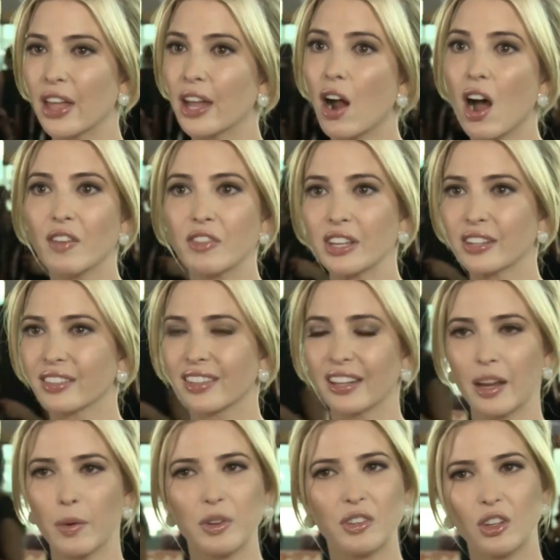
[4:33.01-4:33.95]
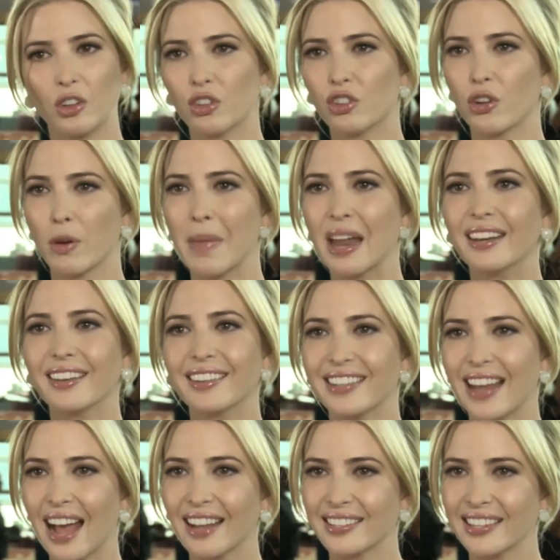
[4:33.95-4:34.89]
that obviously it was this
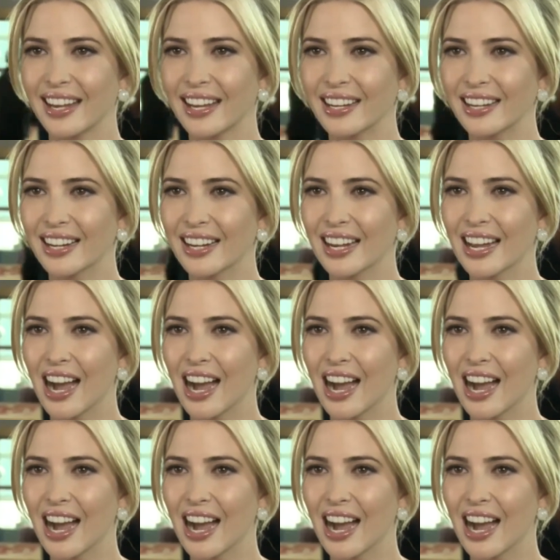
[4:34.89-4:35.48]
tremendous asset.